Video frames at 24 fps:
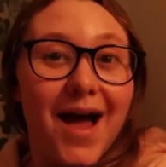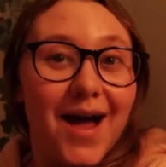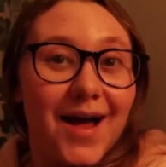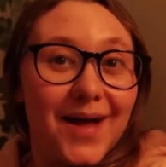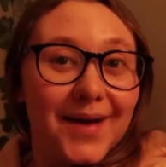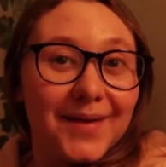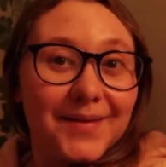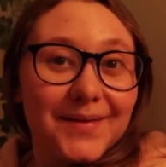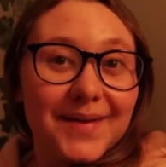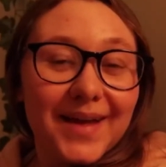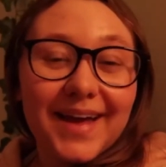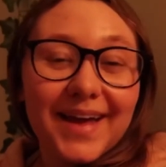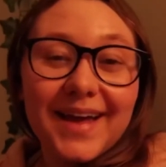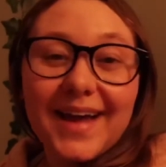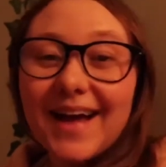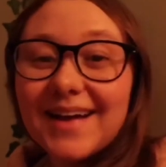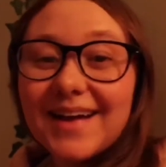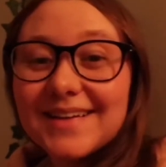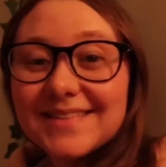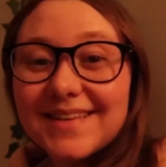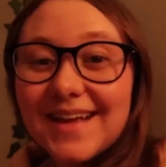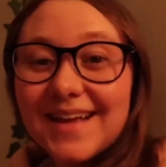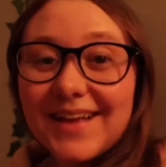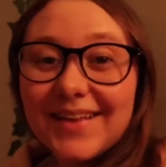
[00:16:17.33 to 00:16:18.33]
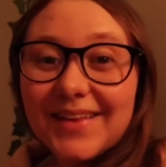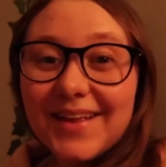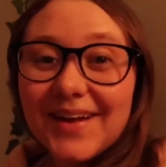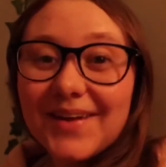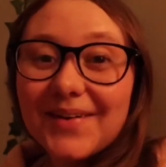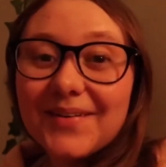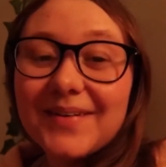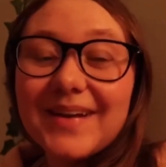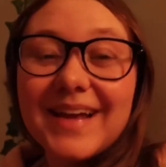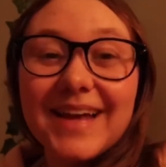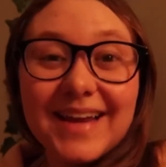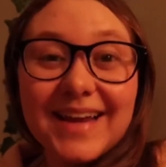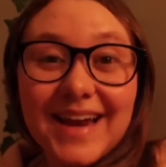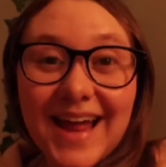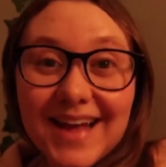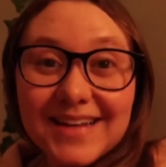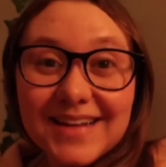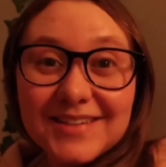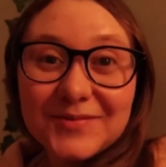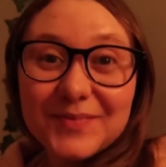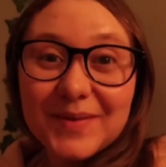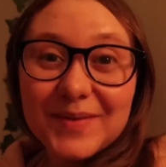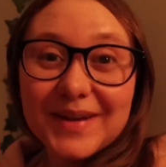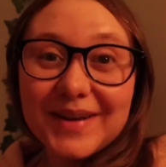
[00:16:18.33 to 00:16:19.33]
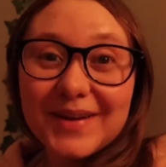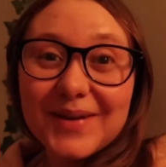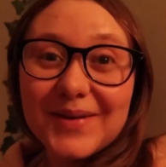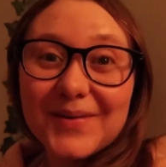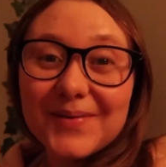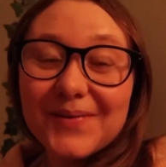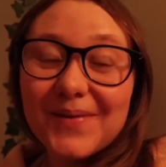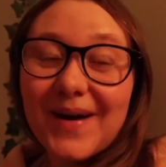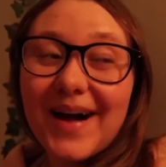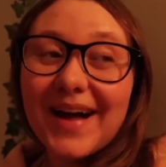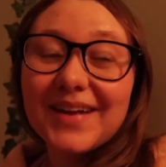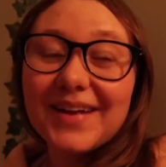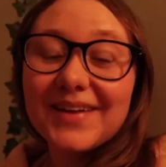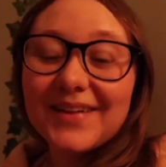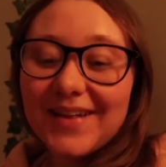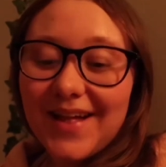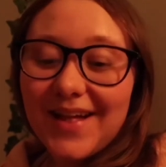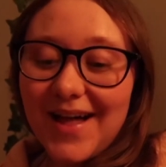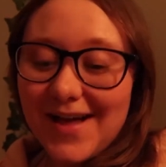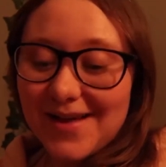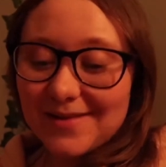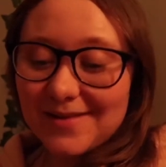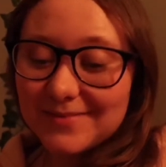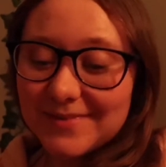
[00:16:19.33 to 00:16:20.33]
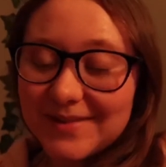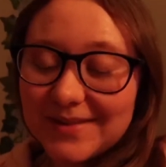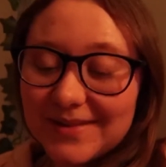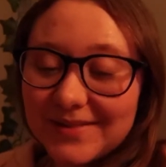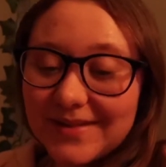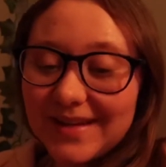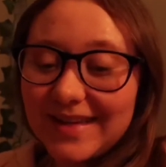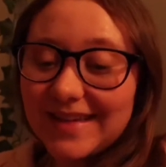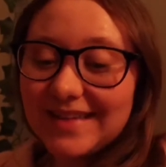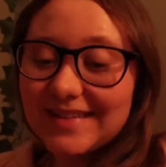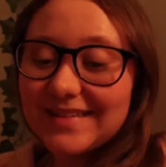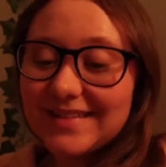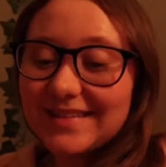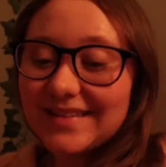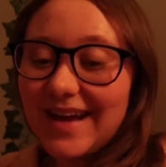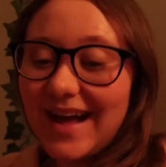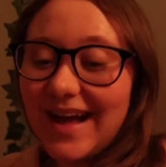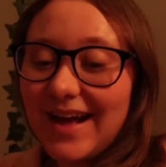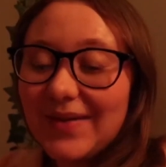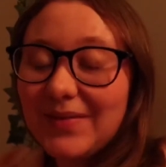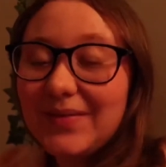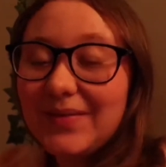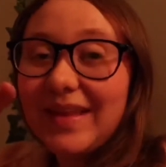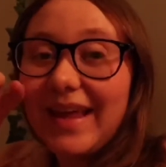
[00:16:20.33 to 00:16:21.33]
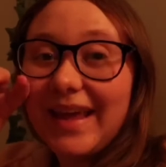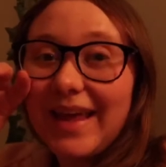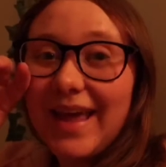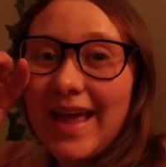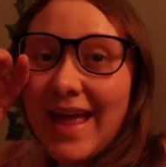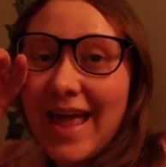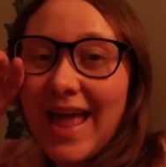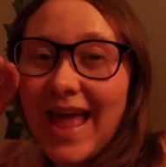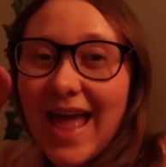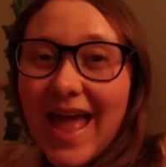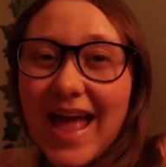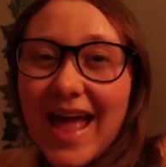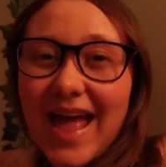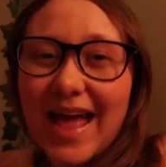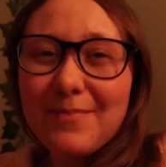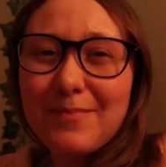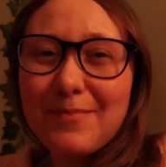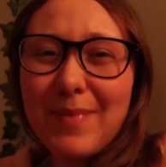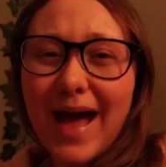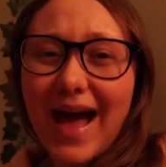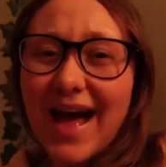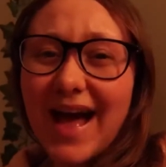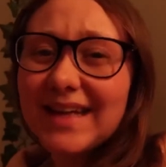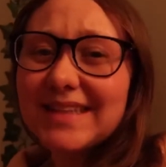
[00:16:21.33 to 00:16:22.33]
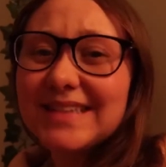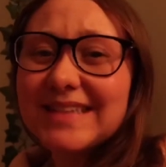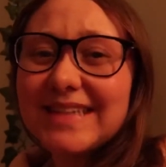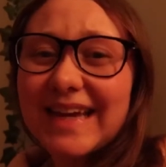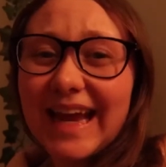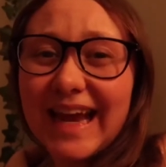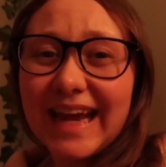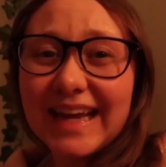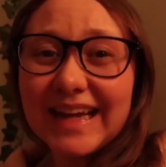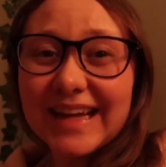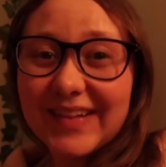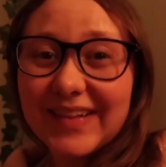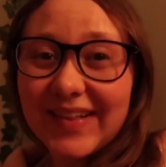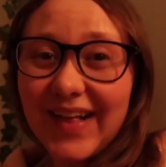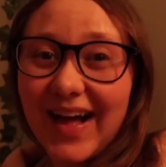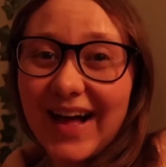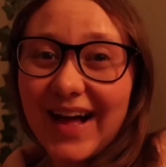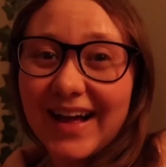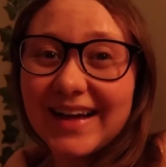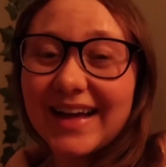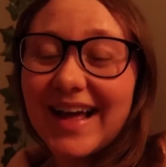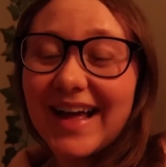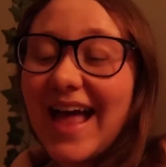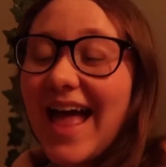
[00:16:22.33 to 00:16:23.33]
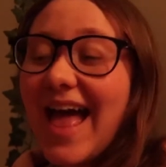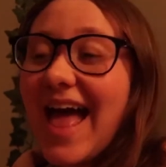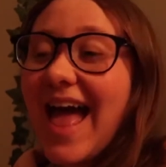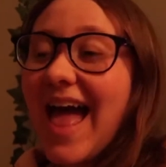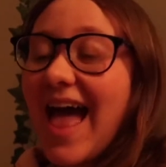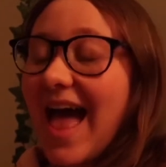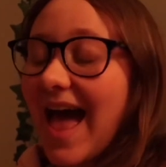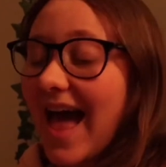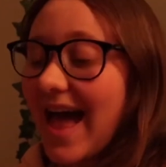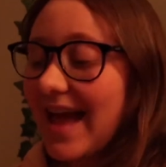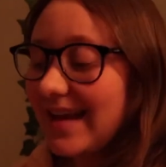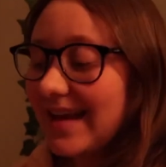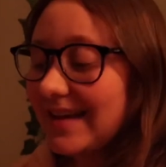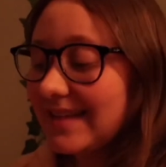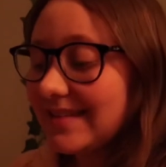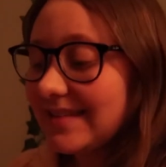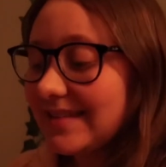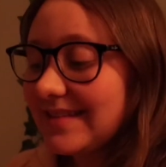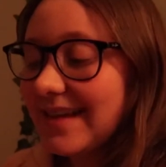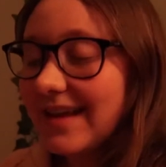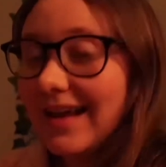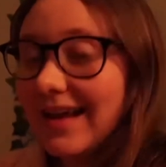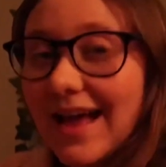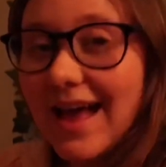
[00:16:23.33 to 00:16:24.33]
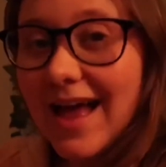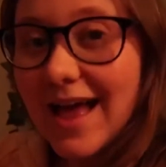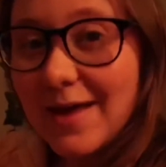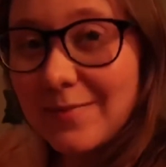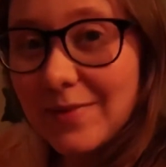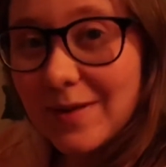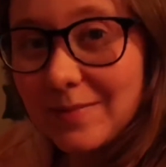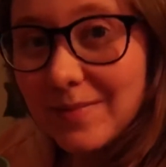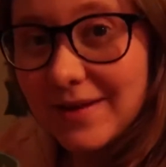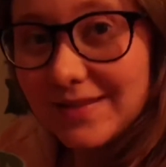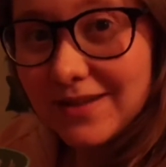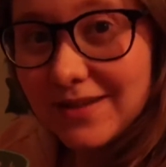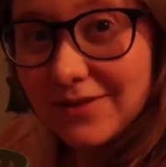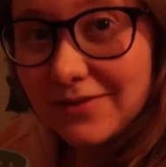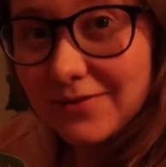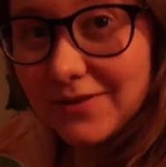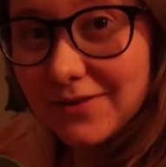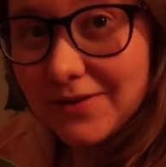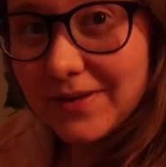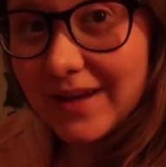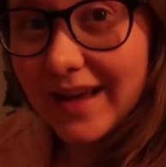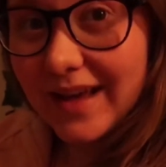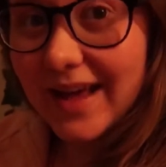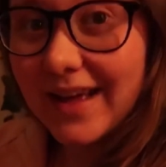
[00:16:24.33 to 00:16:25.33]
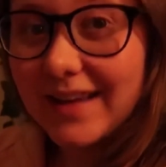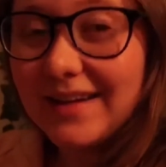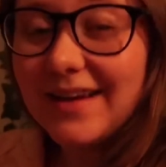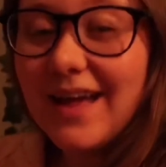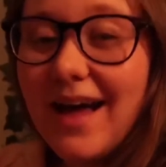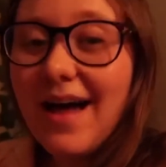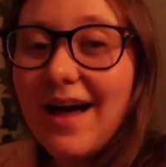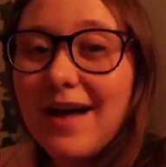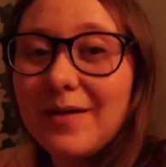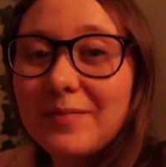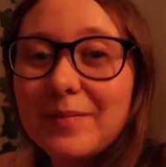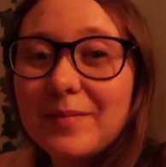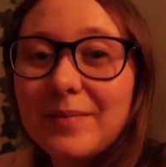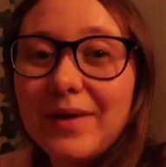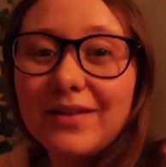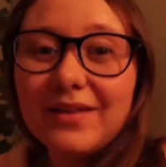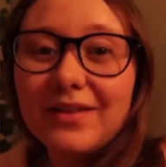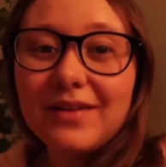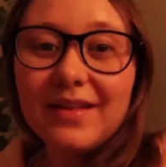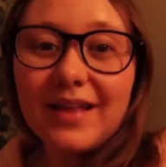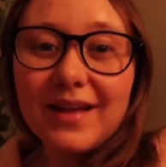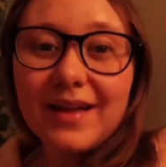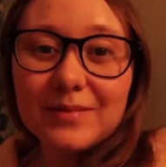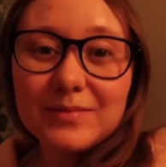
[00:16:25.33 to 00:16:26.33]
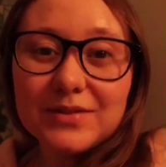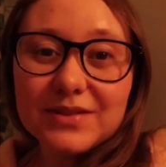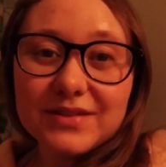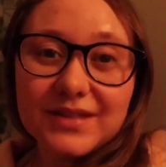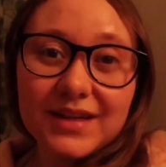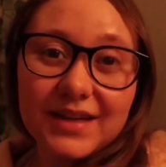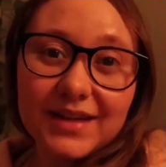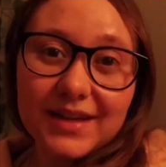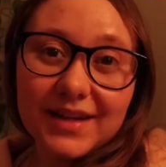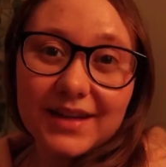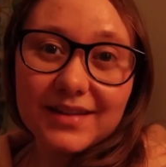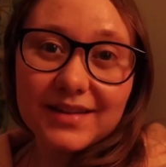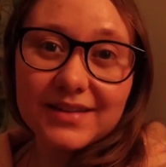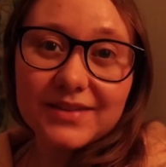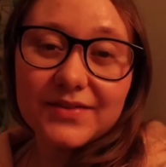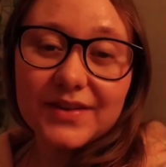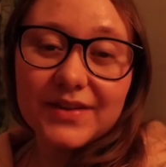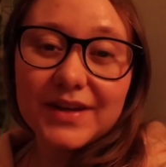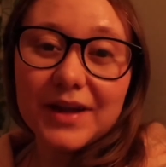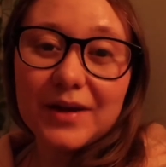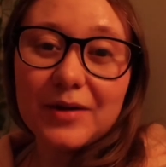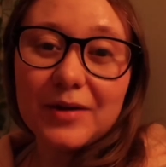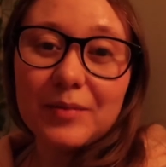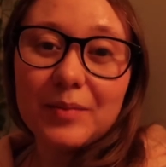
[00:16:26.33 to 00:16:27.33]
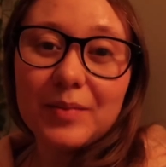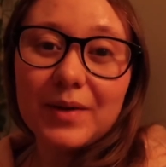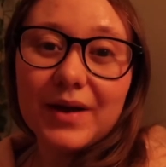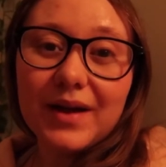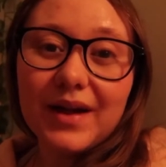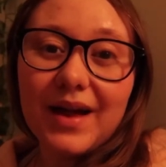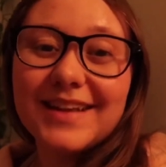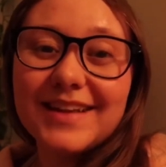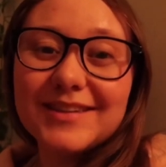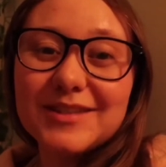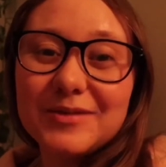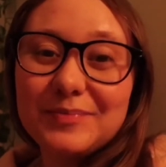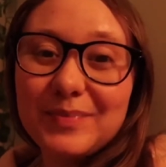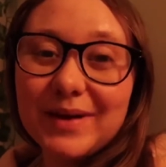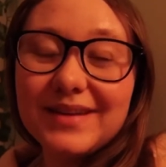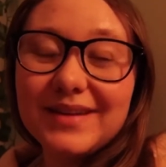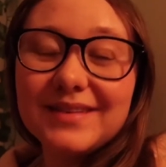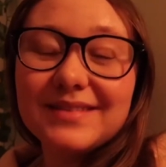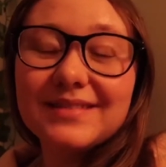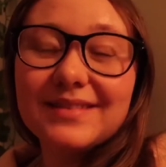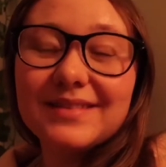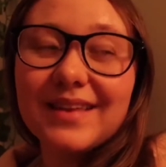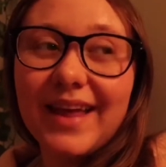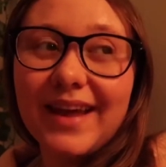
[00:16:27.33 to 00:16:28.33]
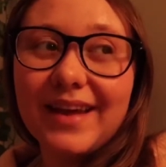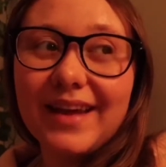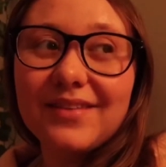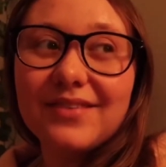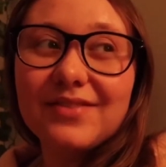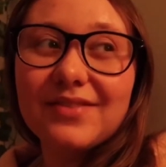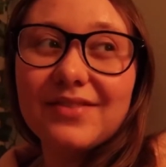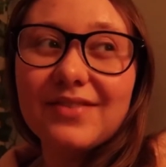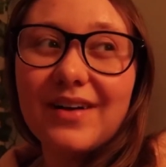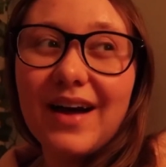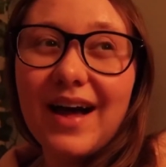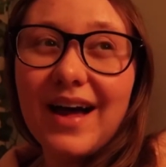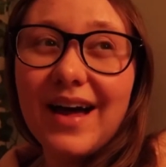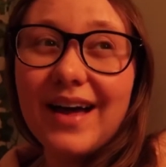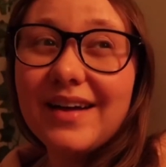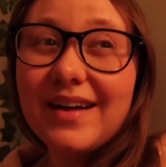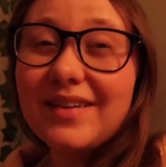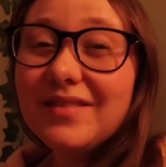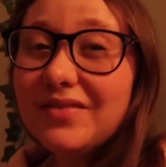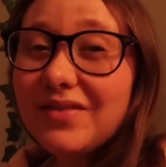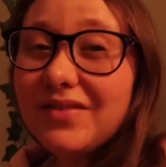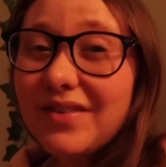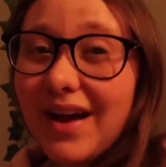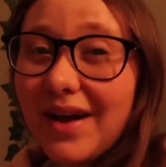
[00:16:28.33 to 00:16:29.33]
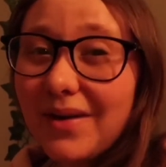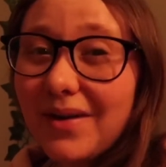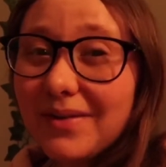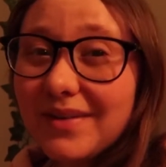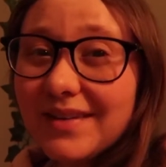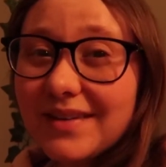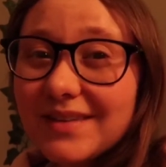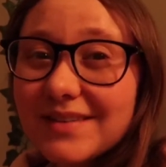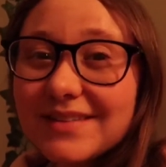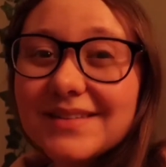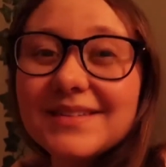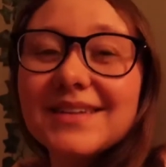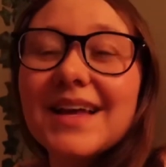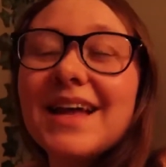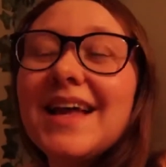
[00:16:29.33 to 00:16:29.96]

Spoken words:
Okay guys, hello. It has been a while. So it is now like past 8 o'clock and I made myself food again. It might look like I'm just eating in this video, but it's been like 5 hours